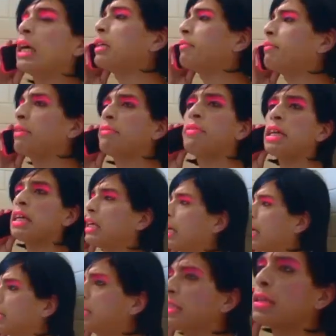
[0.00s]
to fifteen
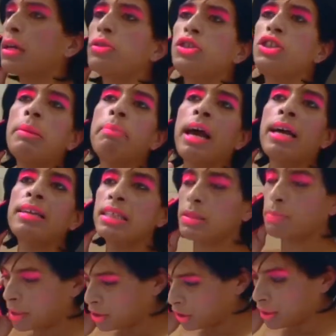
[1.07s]
kids, and those cheap
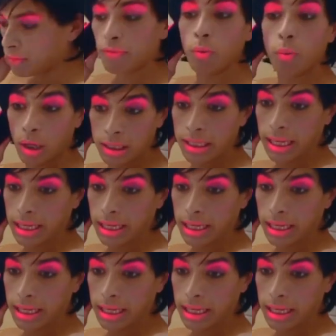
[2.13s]
asses pitch in for one gift